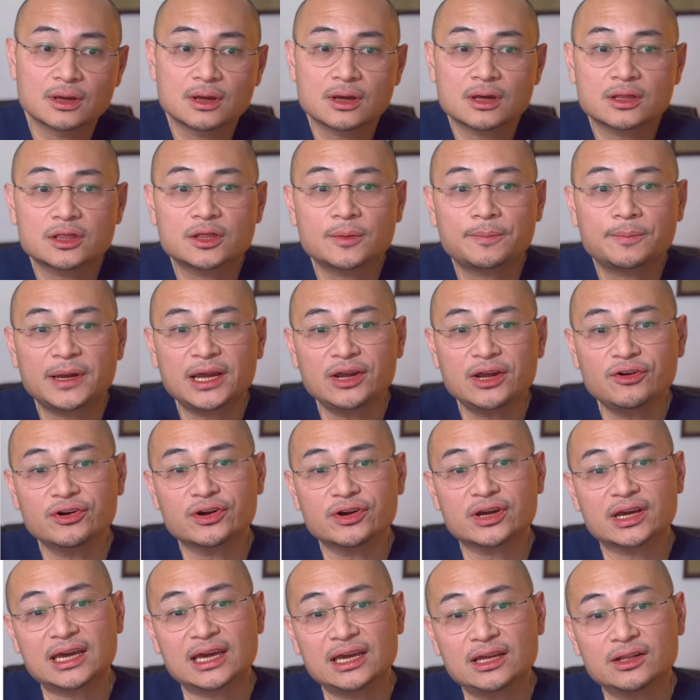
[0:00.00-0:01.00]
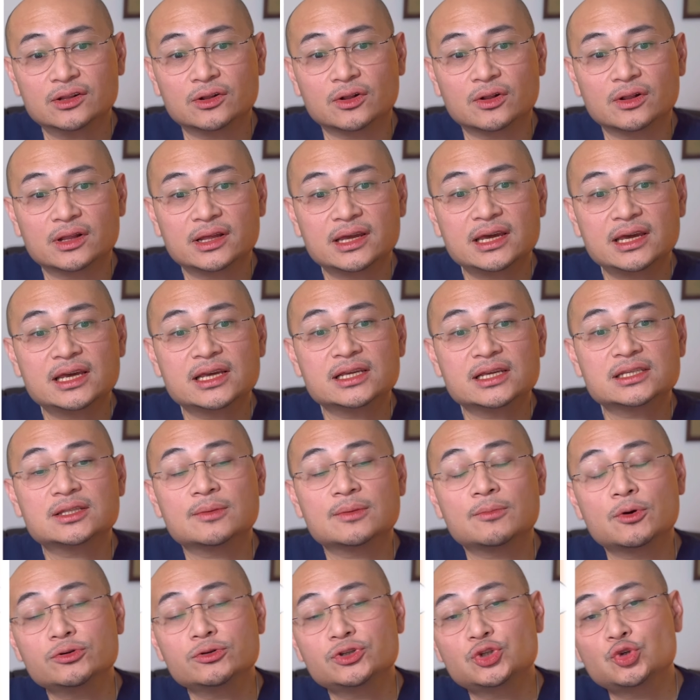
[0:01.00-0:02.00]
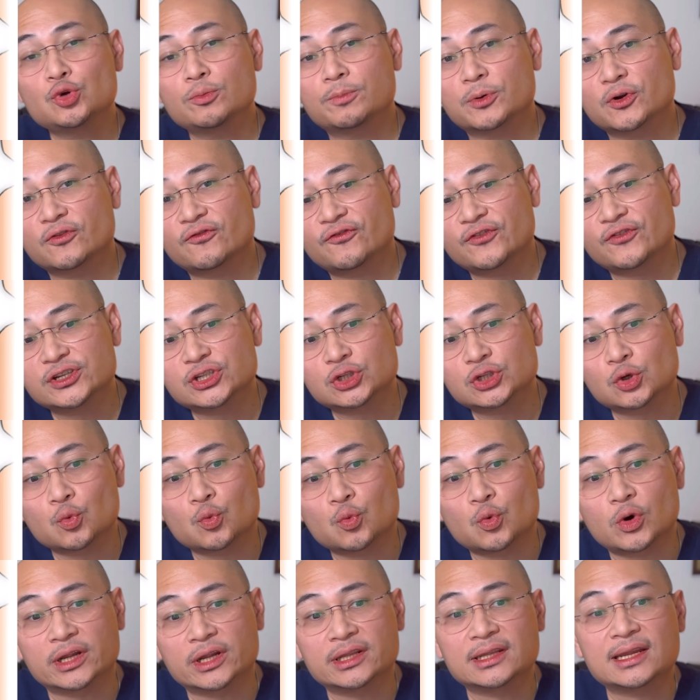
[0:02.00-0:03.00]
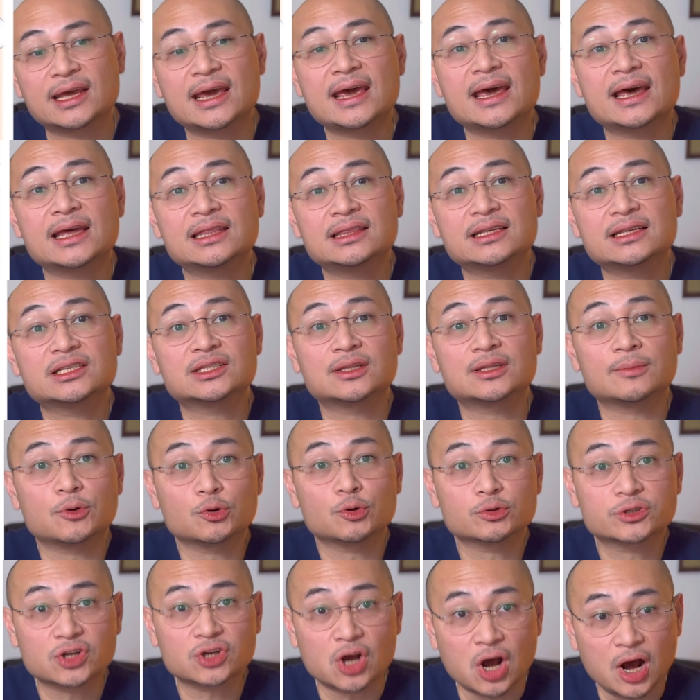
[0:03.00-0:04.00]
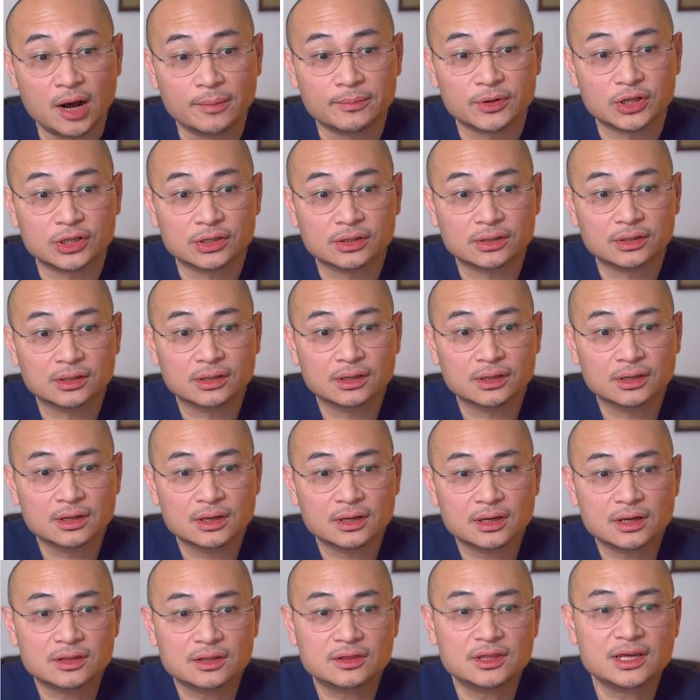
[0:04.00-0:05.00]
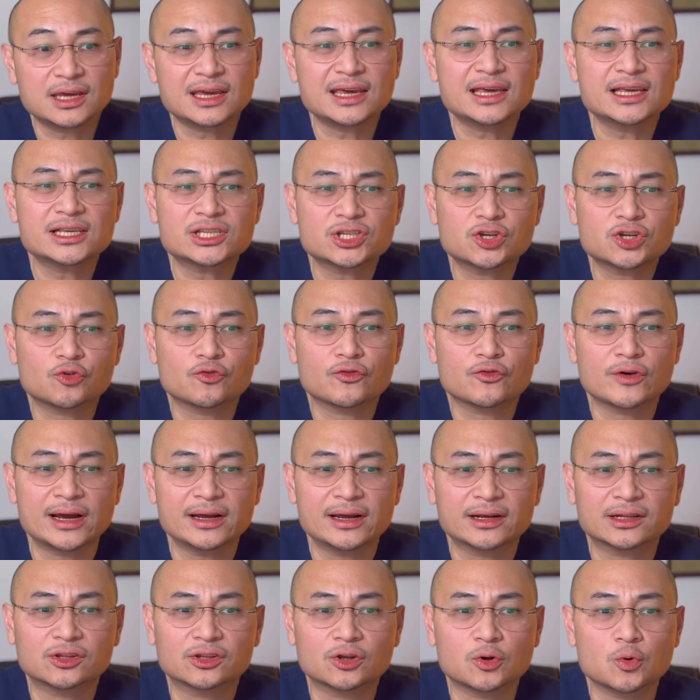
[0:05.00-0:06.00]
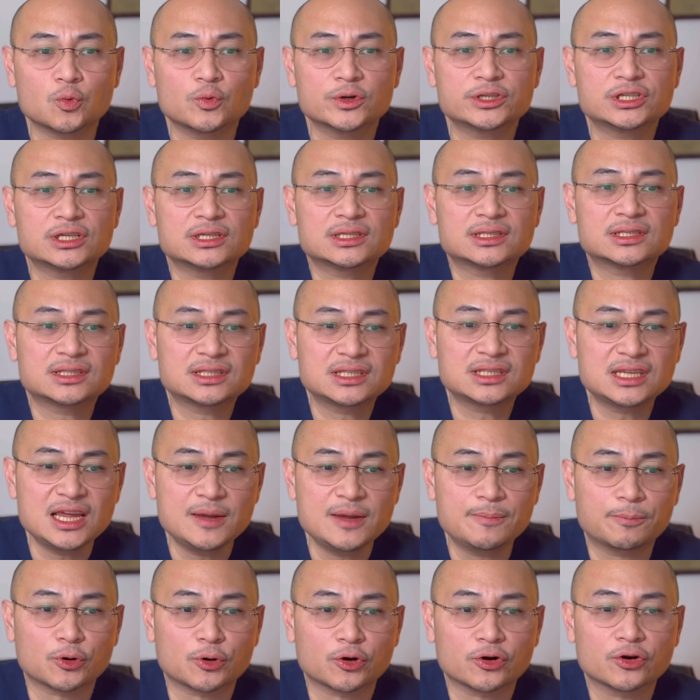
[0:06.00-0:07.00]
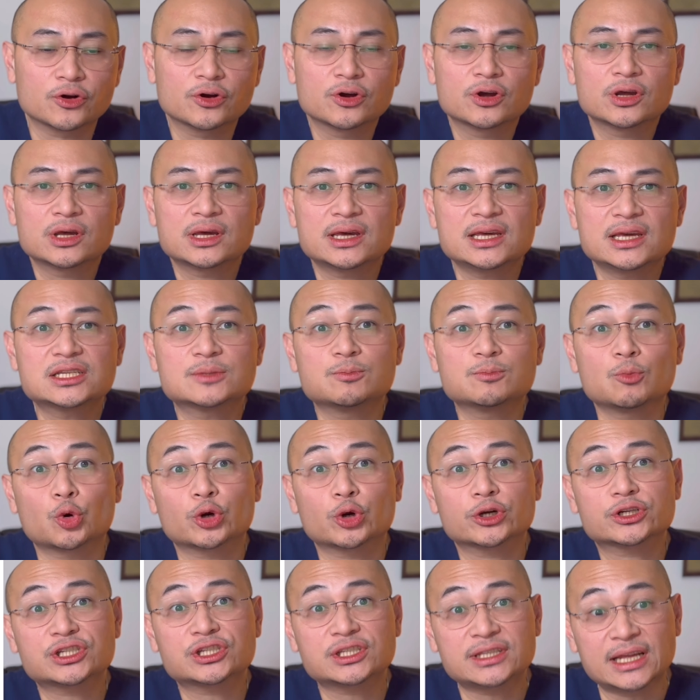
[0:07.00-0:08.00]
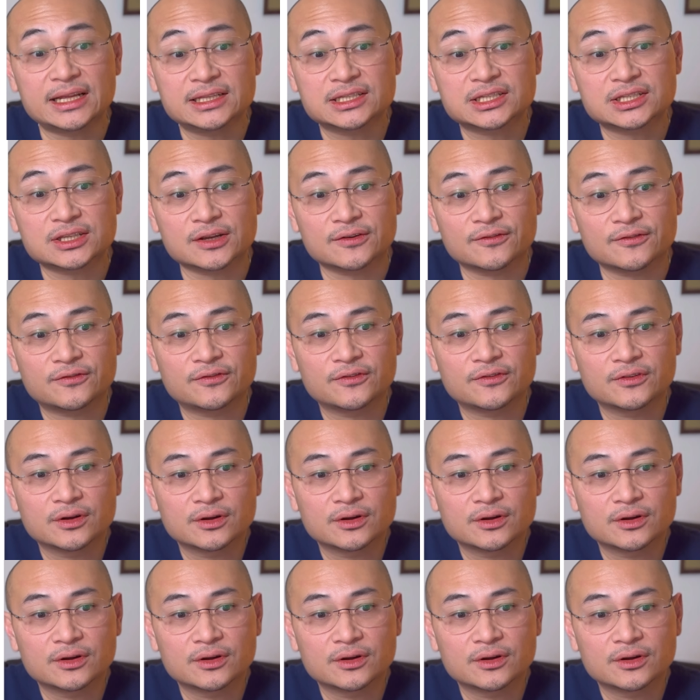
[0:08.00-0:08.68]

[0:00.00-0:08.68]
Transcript: The perianal is the most superficial one and is the most common. The ischiorectal, which is deeper, is more extensive.